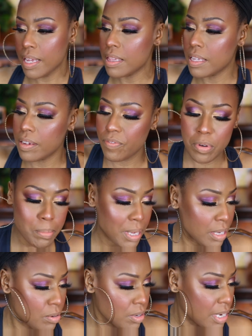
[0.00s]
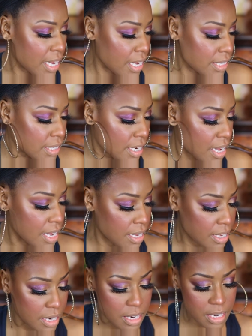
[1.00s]
And then for my lower lash
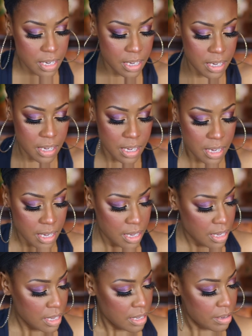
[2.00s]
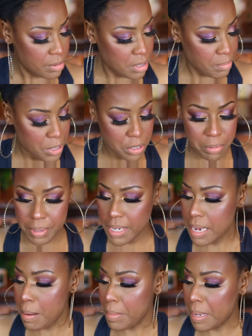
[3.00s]
line, I'm supposed to be
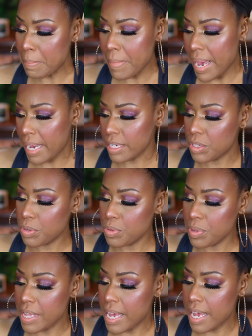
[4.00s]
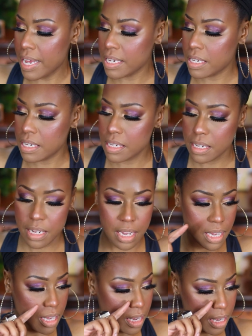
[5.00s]
coming back to that
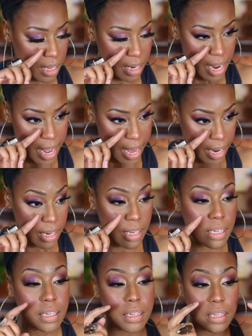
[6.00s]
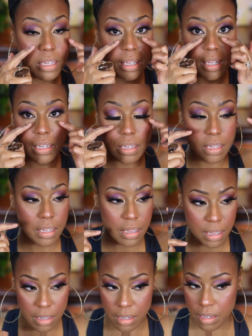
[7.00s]
and adding in
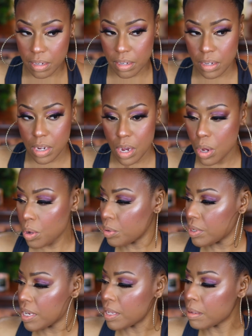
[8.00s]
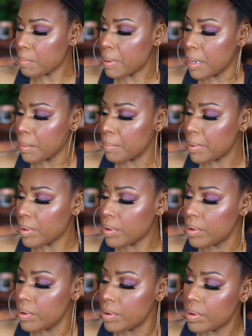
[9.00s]
the gold and the
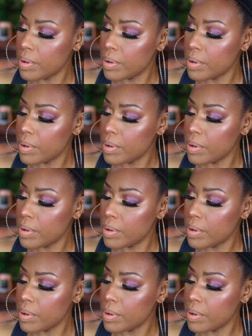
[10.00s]
purple.